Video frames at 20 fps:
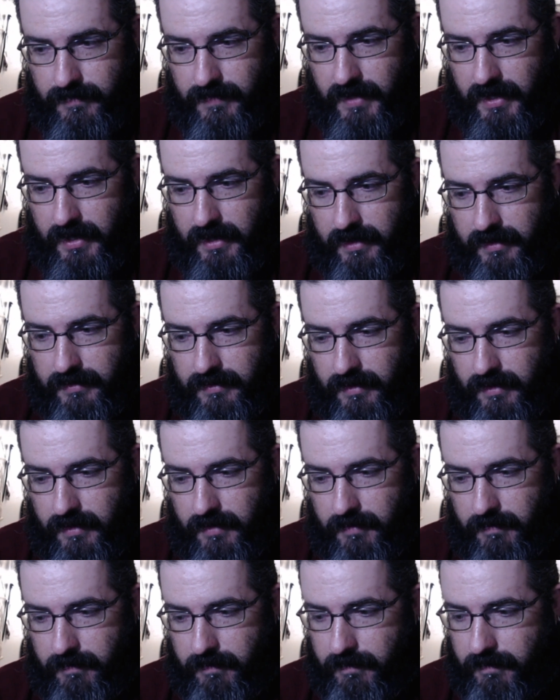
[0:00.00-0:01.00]
and
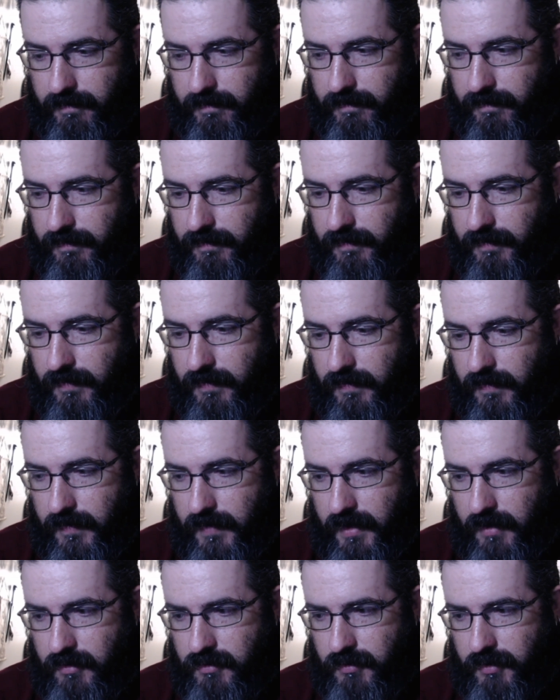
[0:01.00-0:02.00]

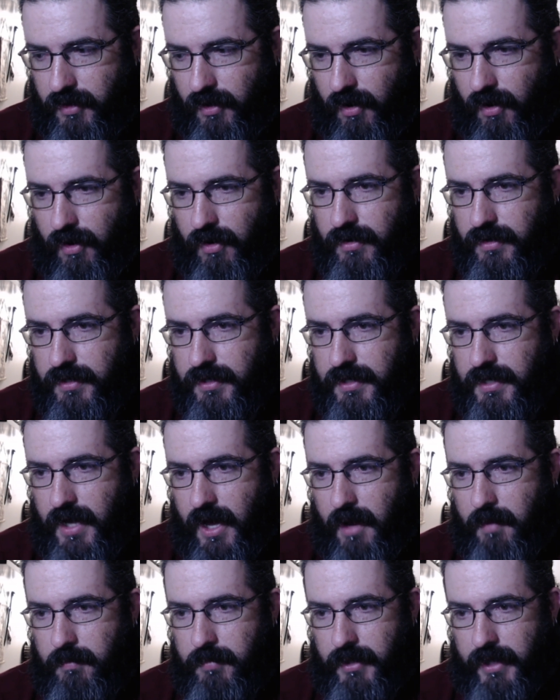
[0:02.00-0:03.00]
it was really hard to
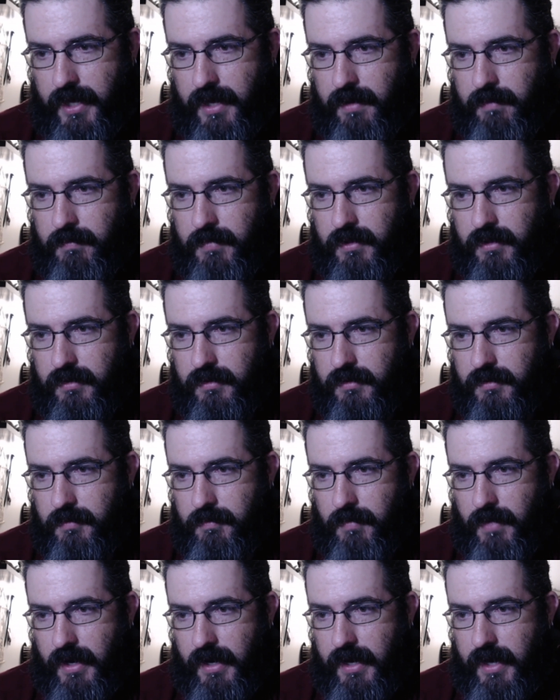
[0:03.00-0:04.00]
not blame
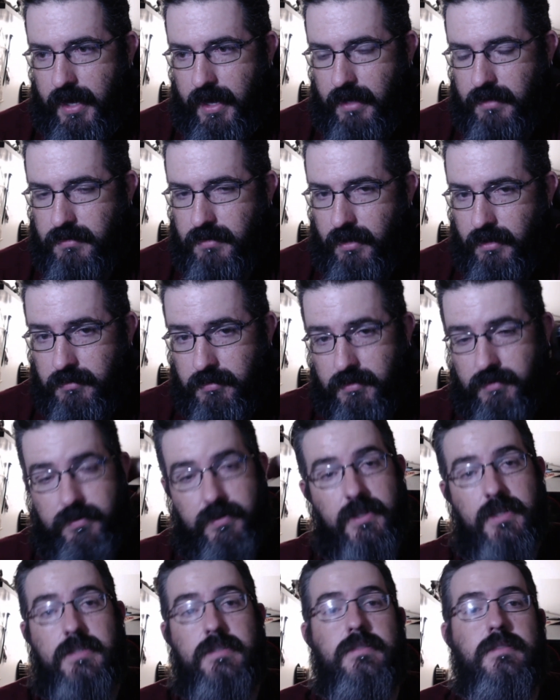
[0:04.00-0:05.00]
my aunt's husband for
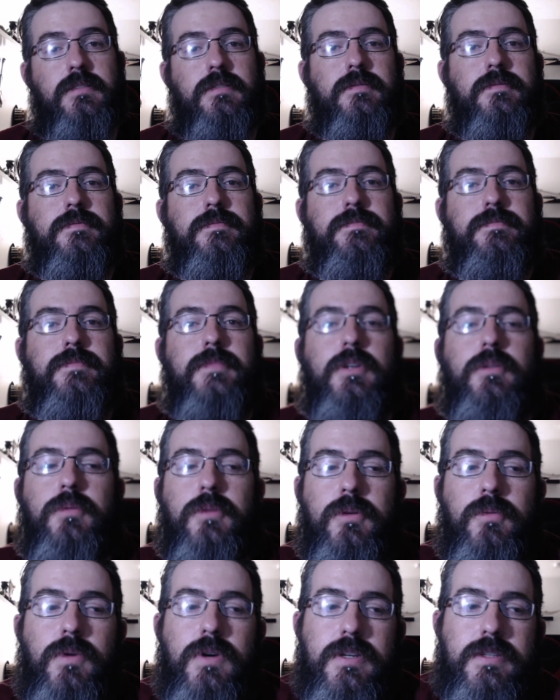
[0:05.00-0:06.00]
this. It
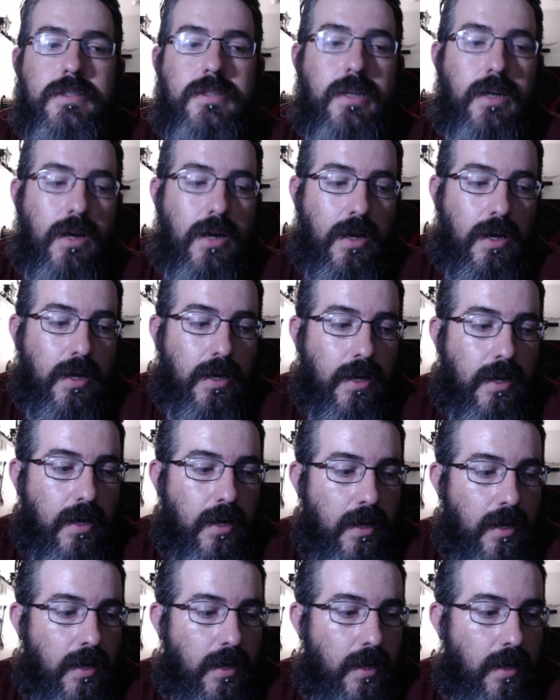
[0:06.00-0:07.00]
really was.
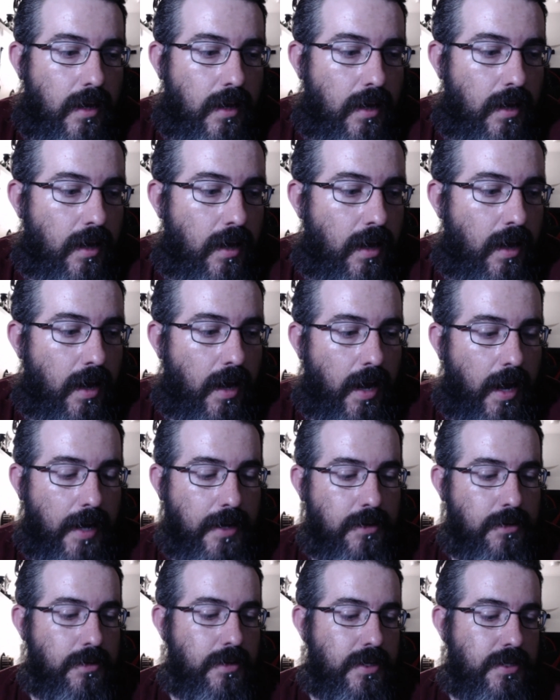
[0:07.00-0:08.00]
I
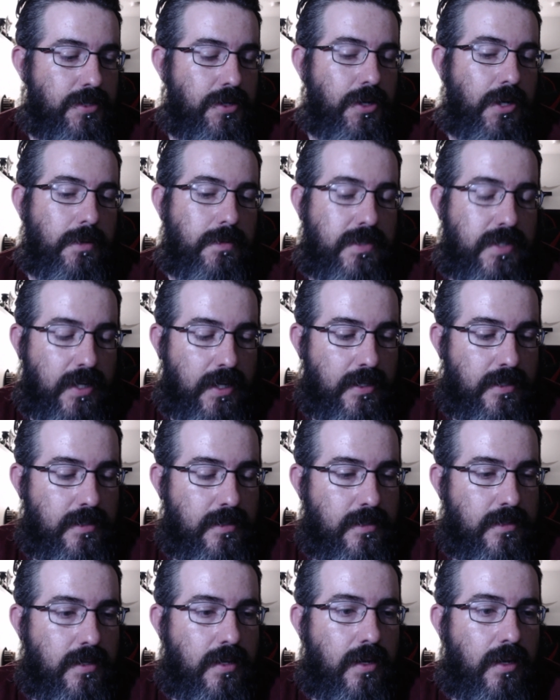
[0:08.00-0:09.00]
knew the
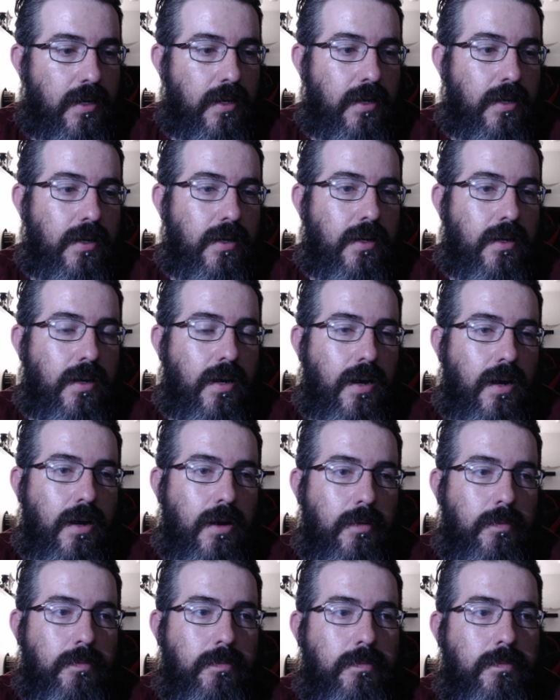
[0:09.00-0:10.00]
circumstances
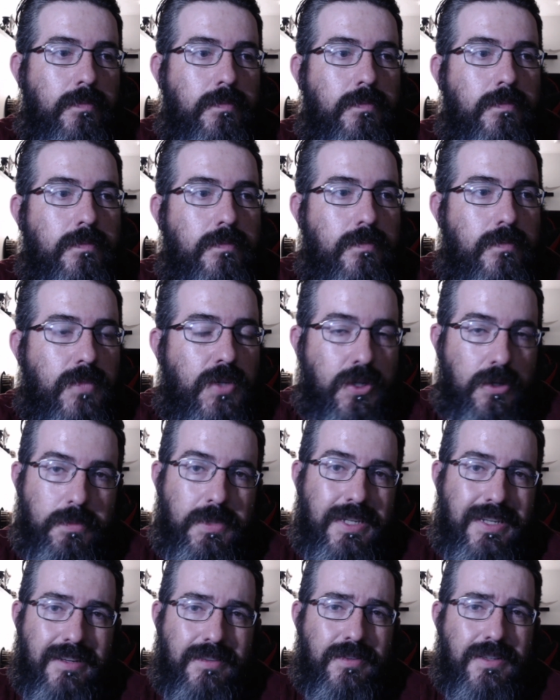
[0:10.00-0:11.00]
could have
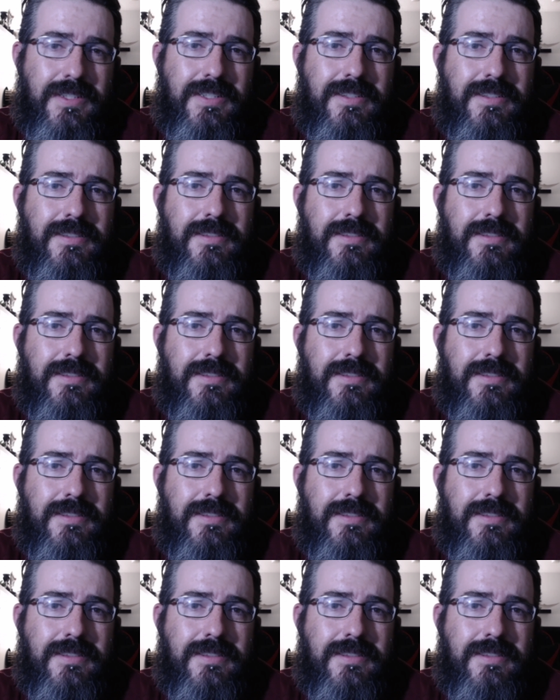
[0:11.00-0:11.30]
been different.